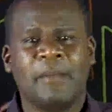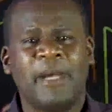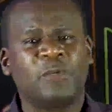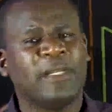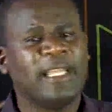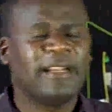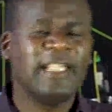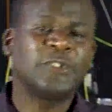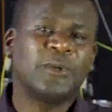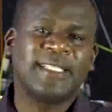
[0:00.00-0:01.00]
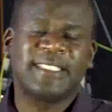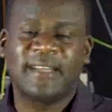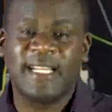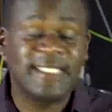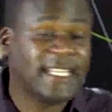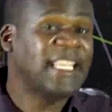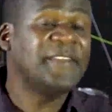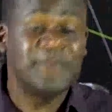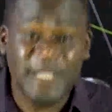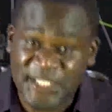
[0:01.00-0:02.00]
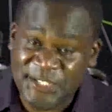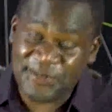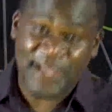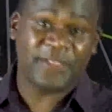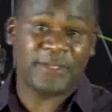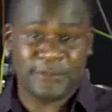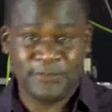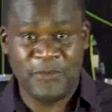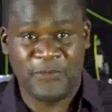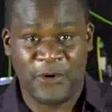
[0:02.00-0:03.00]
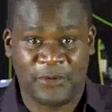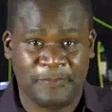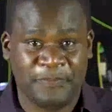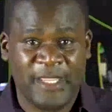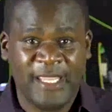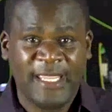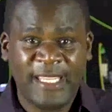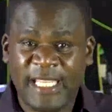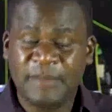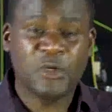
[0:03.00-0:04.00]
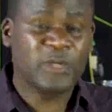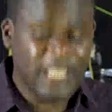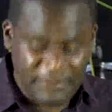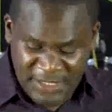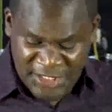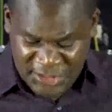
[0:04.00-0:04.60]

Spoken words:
but when I run towards Christ, he gives me strength to move on. He keeps on giving me